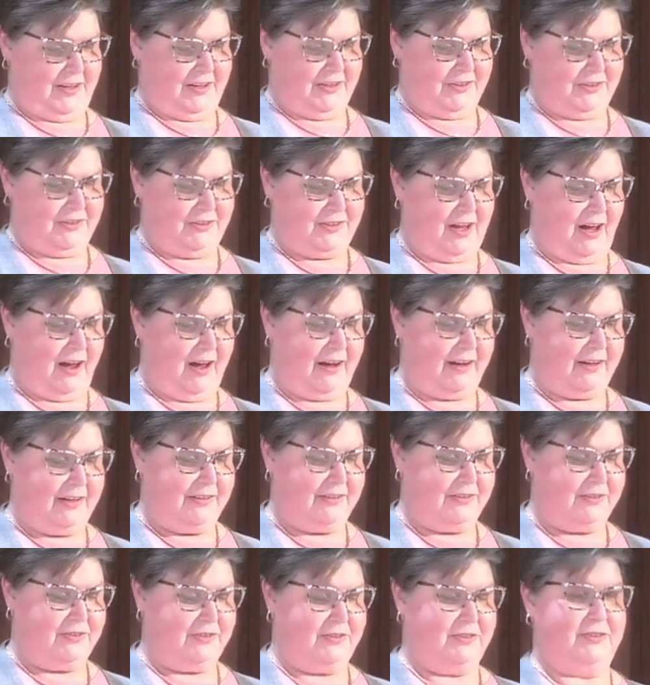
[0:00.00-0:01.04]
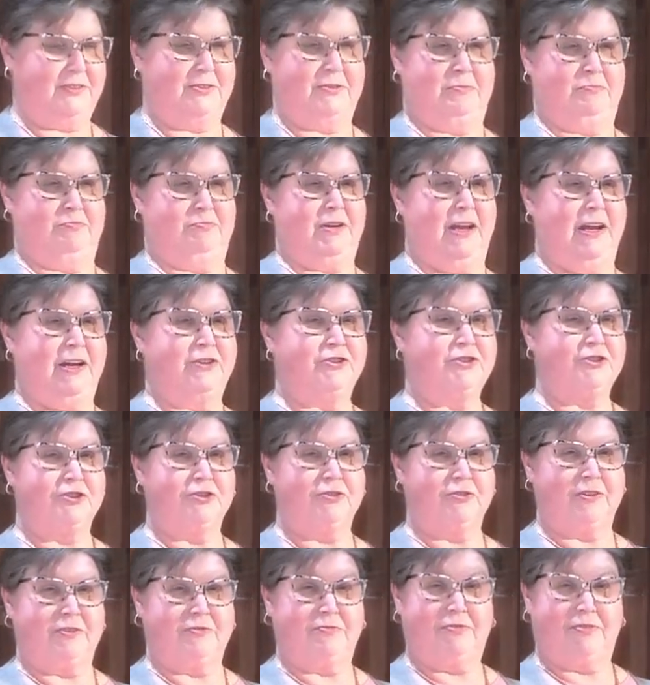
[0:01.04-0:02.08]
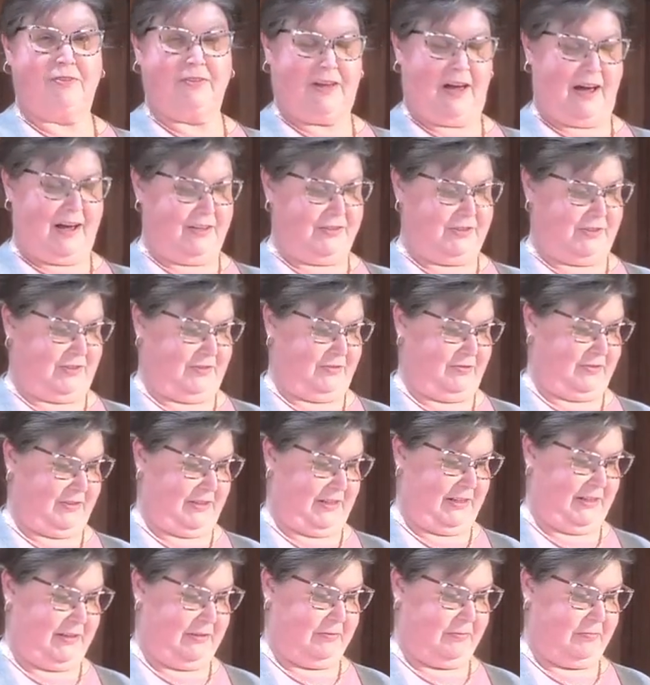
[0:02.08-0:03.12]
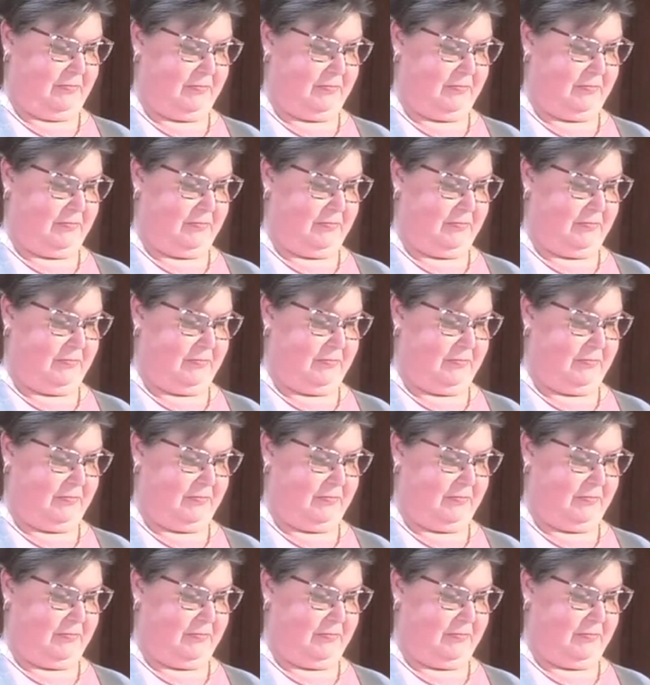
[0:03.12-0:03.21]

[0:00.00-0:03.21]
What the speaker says: science, nature, and philosophy.